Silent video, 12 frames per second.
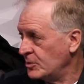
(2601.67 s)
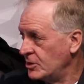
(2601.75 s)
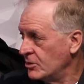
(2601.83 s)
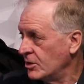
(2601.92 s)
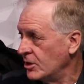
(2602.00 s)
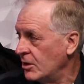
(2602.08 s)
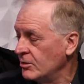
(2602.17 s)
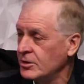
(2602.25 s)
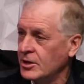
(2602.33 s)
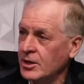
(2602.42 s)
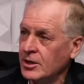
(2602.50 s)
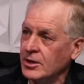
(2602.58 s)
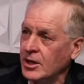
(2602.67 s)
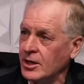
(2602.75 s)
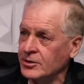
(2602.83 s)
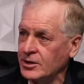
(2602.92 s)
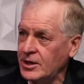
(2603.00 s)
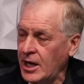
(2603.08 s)
year ago
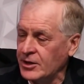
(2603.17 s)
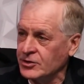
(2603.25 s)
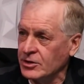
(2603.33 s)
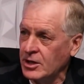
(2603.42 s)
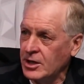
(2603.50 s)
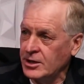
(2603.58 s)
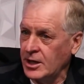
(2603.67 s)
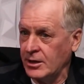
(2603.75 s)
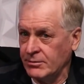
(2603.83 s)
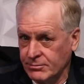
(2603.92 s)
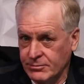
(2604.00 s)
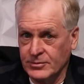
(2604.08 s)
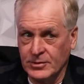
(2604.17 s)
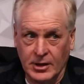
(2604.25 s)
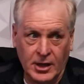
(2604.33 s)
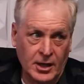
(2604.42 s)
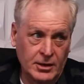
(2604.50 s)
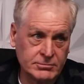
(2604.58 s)
to cancer. Yet,
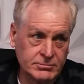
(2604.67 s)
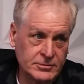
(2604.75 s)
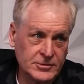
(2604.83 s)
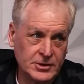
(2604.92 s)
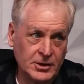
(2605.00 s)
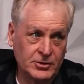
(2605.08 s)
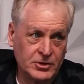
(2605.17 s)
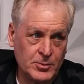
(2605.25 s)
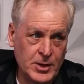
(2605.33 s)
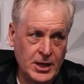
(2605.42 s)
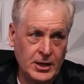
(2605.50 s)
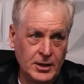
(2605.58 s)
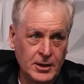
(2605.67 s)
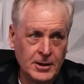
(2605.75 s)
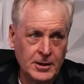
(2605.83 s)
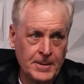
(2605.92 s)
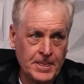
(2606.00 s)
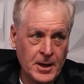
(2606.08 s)
you know, to me,
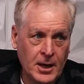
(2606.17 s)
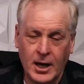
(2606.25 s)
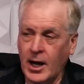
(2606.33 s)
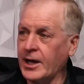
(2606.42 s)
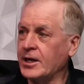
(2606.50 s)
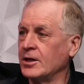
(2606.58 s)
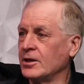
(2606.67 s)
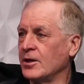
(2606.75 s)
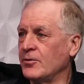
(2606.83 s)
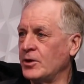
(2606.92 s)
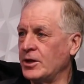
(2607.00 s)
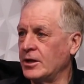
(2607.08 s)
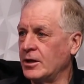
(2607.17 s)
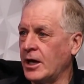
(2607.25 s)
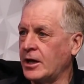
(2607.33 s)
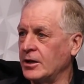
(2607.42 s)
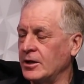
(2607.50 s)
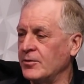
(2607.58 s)
I can live with it. I
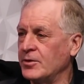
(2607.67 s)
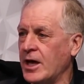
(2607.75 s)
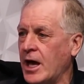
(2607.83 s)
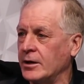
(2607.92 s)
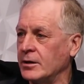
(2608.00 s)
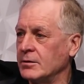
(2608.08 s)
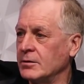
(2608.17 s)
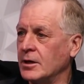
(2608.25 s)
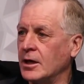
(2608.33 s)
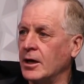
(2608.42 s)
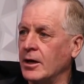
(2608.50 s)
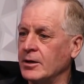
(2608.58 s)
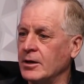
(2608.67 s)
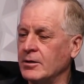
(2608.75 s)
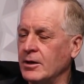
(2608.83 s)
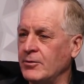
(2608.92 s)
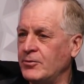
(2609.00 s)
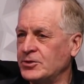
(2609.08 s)
can live without it.
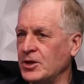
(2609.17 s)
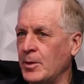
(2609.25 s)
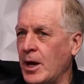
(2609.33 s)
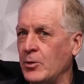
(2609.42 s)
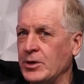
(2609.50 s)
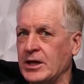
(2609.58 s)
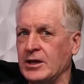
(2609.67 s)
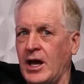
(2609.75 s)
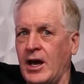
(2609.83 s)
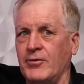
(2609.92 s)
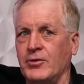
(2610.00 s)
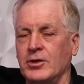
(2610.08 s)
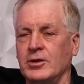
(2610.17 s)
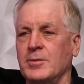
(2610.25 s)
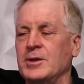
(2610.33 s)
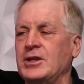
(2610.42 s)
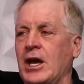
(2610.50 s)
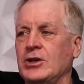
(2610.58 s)
If somehow we can have
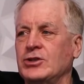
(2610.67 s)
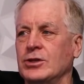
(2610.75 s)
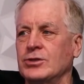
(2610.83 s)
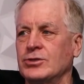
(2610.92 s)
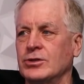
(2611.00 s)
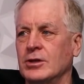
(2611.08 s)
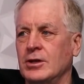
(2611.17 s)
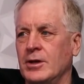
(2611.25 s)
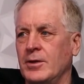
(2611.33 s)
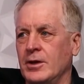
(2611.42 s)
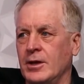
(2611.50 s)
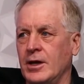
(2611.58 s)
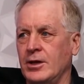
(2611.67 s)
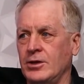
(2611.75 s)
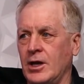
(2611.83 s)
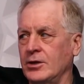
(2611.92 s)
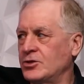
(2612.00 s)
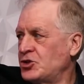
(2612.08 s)
limitations and
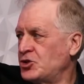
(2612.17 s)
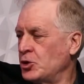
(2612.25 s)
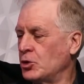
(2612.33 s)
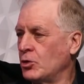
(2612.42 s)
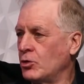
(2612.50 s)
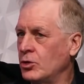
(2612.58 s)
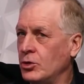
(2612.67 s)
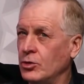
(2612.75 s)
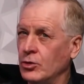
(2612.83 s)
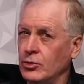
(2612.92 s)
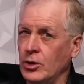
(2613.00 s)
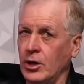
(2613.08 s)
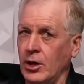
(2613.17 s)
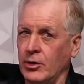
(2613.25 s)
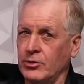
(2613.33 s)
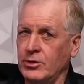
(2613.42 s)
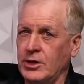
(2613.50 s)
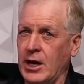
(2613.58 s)
yet still
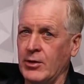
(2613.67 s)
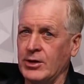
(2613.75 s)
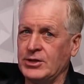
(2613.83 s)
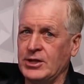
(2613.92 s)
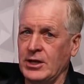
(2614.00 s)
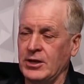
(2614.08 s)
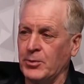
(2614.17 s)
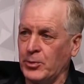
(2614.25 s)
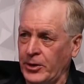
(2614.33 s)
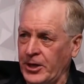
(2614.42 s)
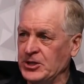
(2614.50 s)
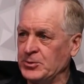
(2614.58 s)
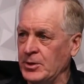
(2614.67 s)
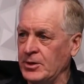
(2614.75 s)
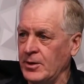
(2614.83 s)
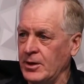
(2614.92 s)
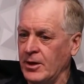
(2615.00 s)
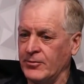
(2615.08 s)
guarantee the placement
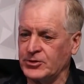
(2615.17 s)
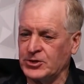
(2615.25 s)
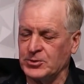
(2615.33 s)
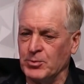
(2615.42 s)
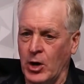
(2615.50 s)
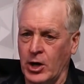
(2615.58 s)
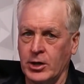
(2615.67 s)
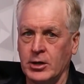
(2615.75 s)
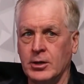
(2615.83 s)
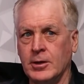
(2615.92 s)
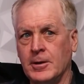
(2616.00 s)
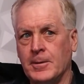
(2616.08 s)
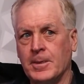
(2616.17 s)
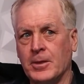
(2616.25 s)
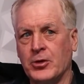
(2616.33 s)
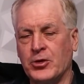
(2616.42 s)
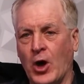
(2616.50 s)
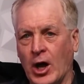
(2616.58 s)
of smart,
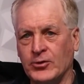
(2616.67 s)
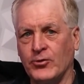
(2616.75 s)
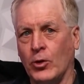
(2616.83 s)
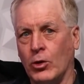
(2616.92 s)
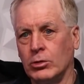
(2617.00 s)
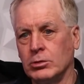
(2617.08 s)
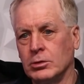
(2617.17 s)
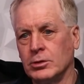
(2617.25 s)
thoughtful,